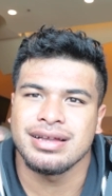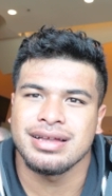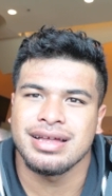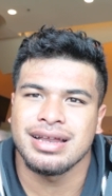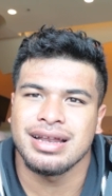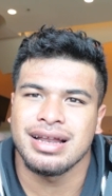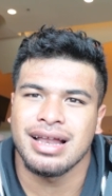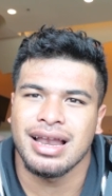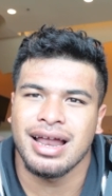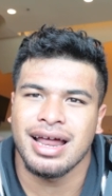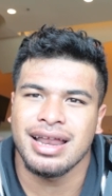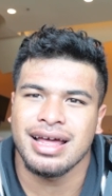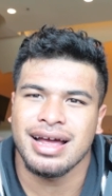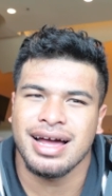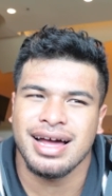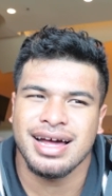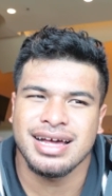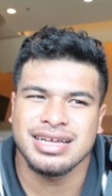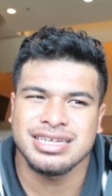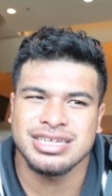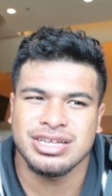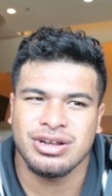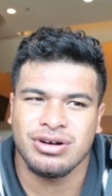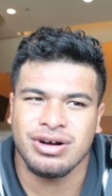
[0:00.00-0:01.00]
And a lot of
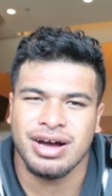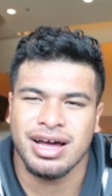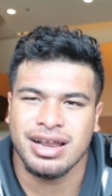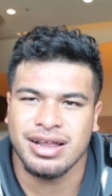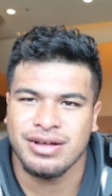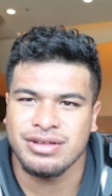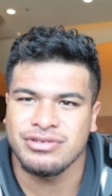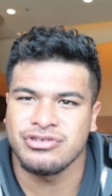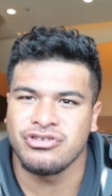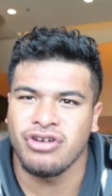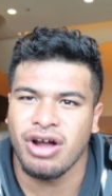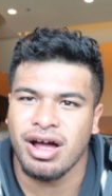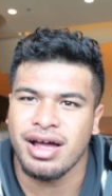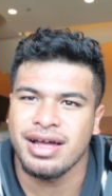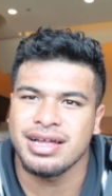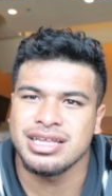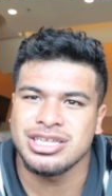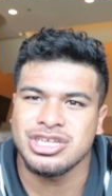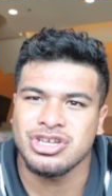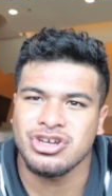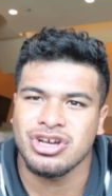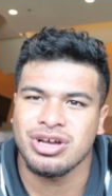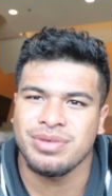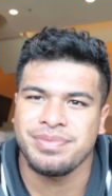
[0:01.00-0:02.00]
guys, you know, kind of draw
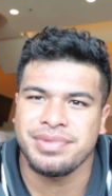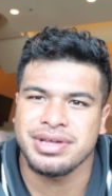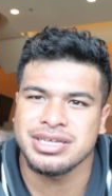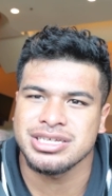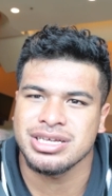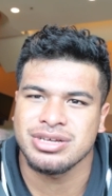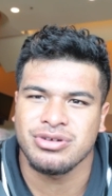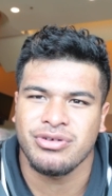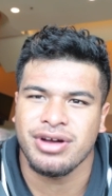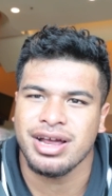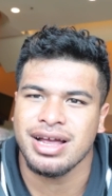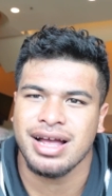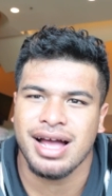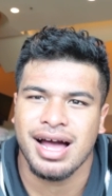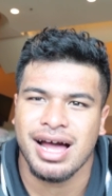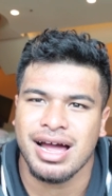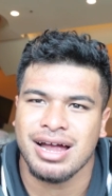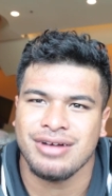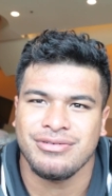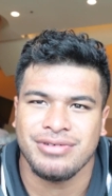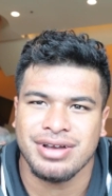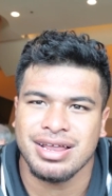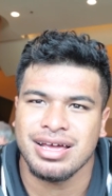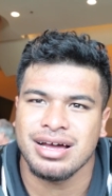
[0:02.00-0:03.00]
into him. He's a great
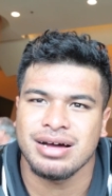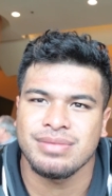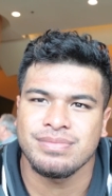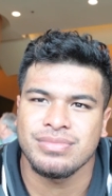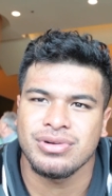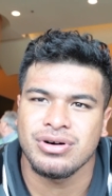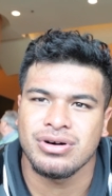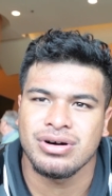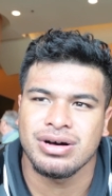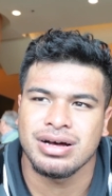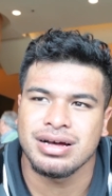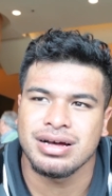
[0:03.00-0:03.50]
guy, really humble,